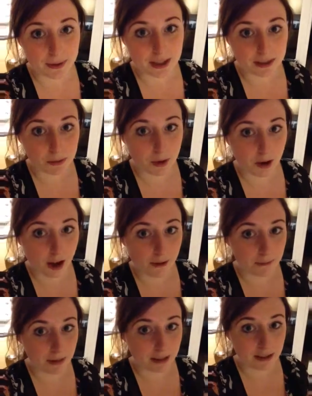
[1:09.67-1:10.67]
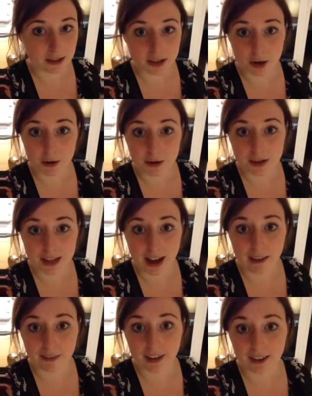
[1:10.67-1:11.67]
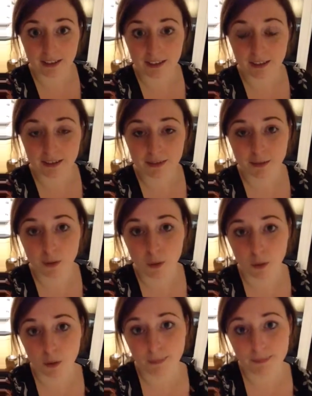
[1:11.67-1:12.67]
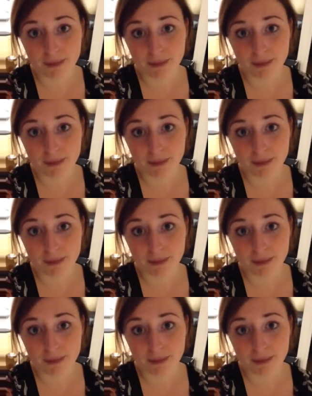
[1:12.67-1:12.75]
which is what I've been so used to having for